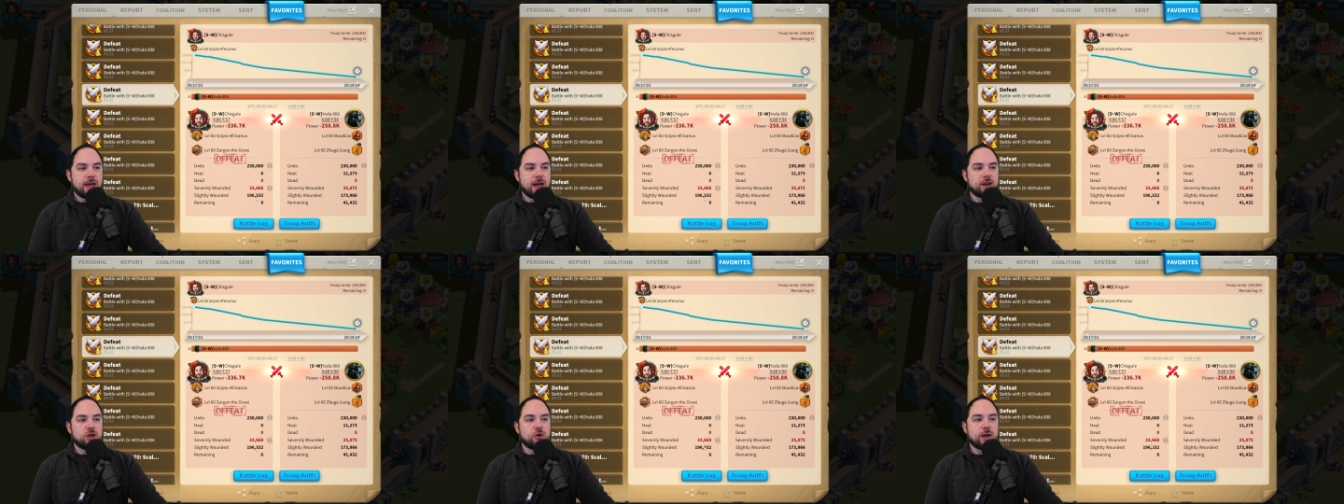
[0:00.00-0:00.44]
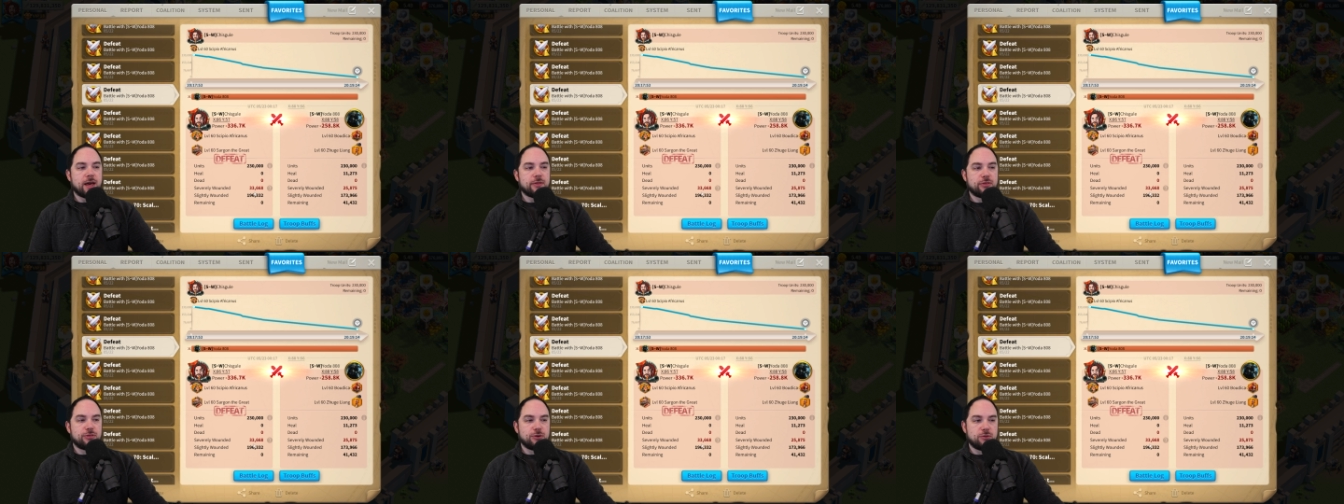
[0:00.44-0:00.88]
and you
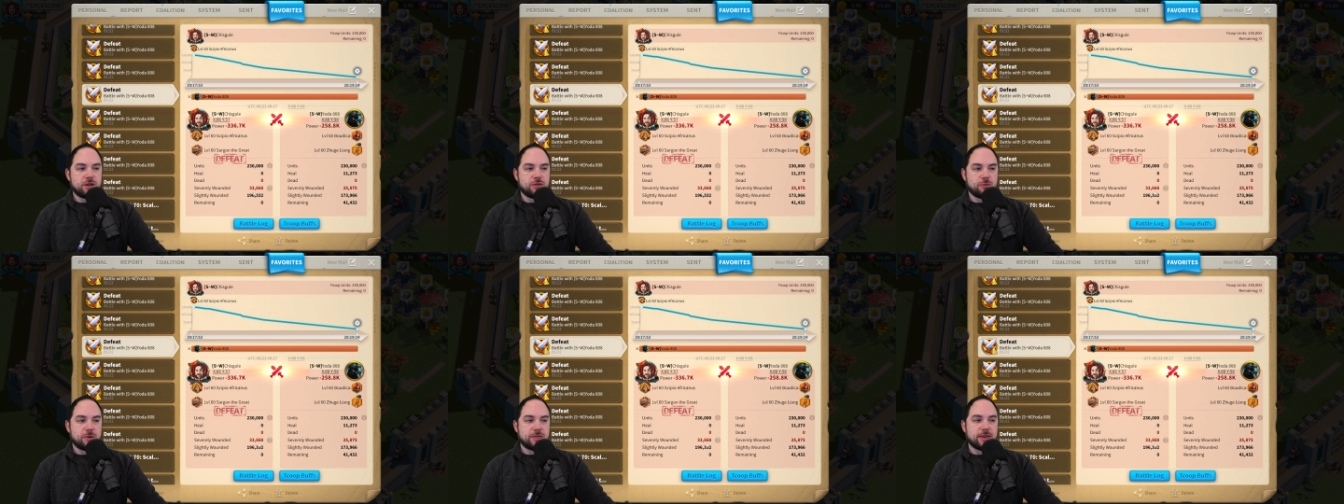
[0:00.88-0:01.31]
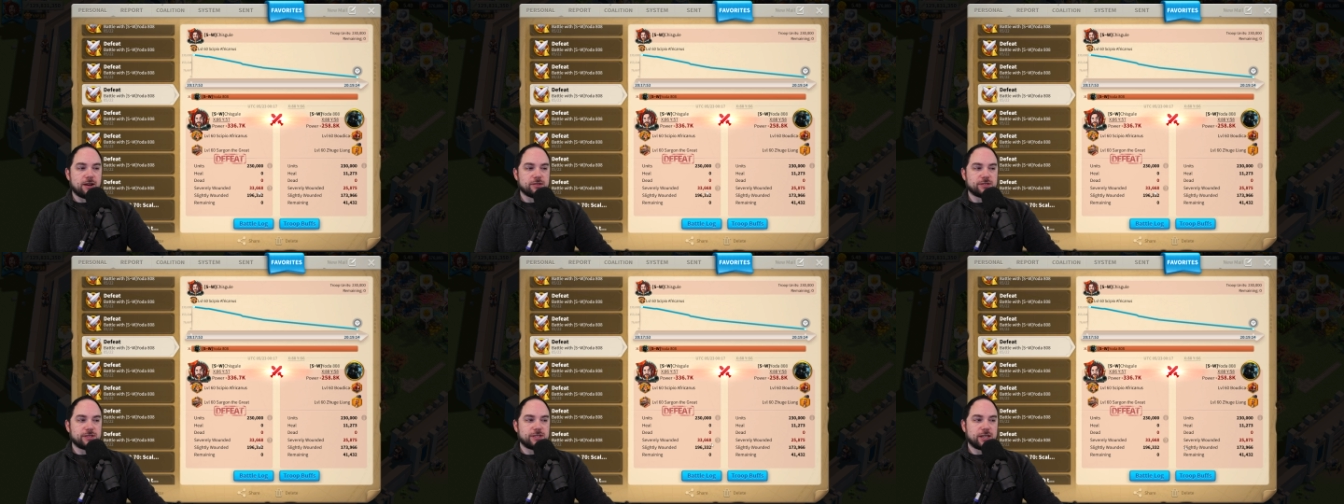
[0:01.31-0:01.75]
get
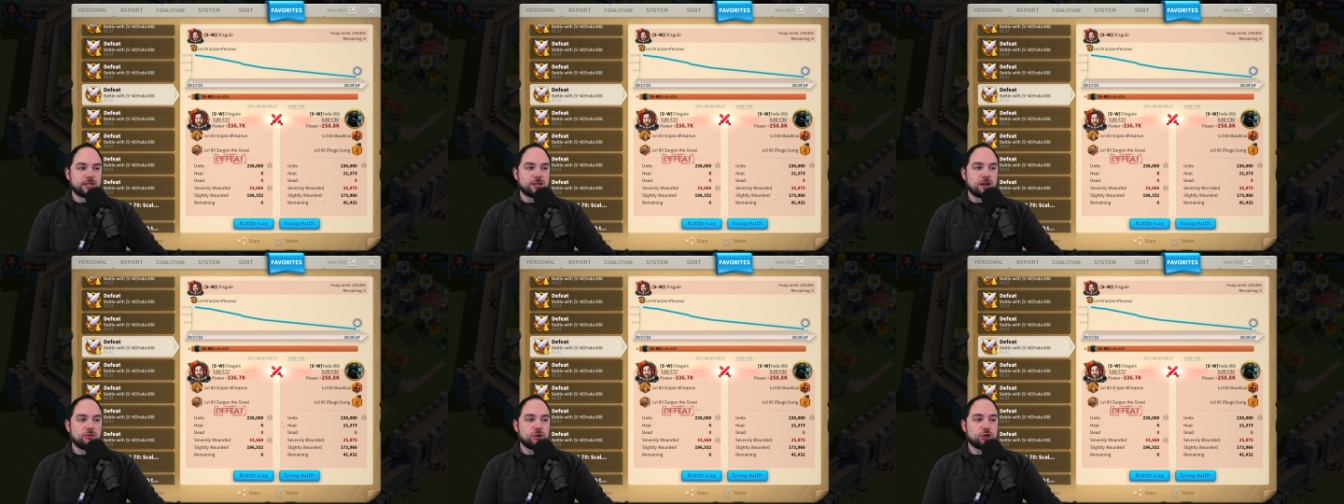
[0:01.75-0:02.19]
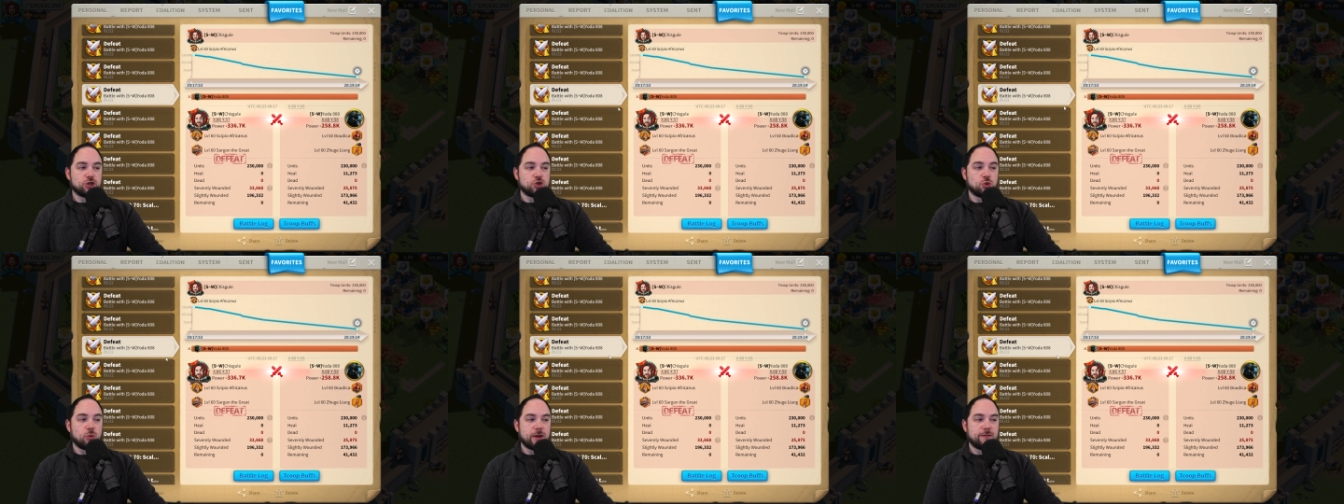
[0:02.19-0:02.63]
33,600 to
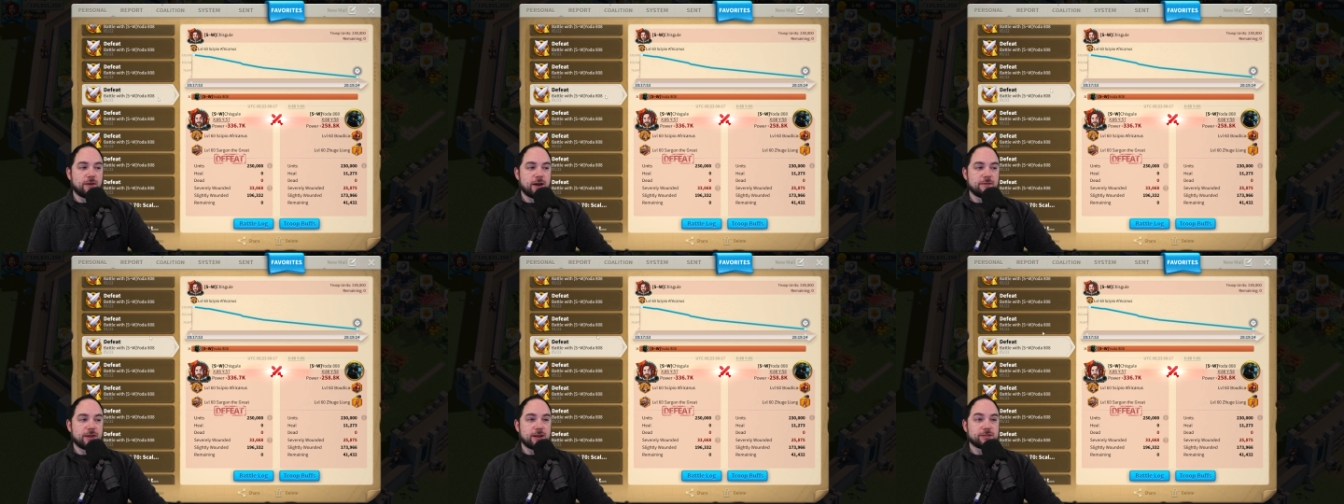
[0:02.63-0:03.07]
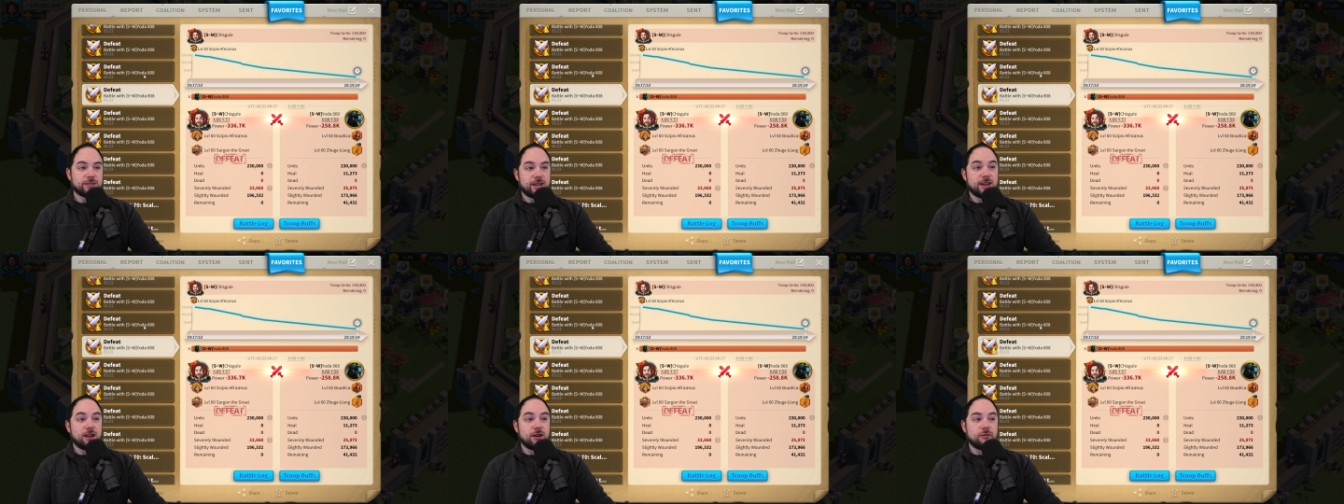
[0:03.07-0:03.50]

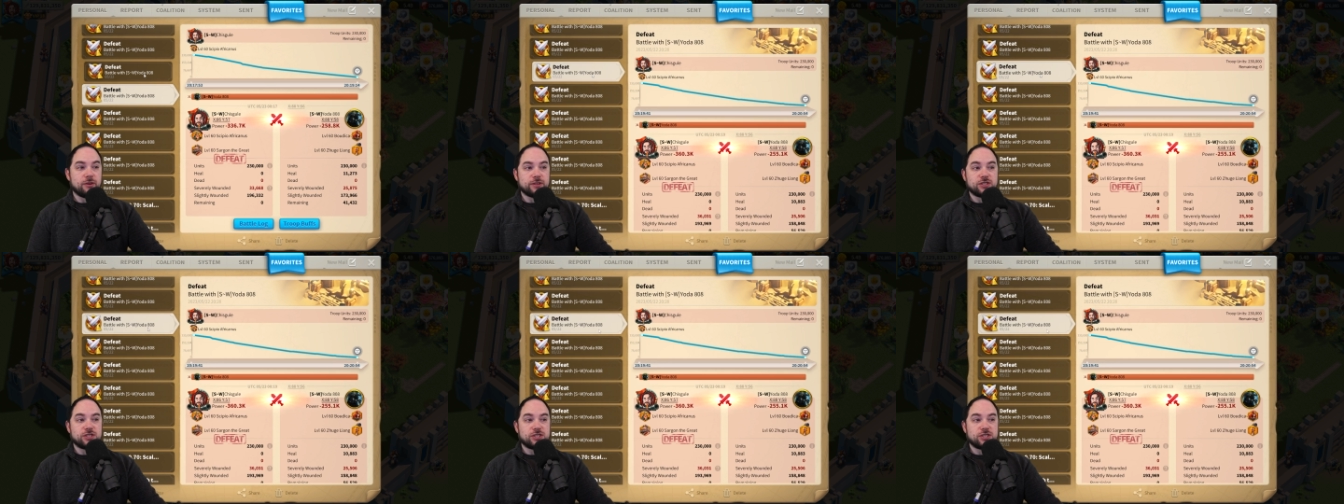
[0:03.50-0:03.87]
25,800.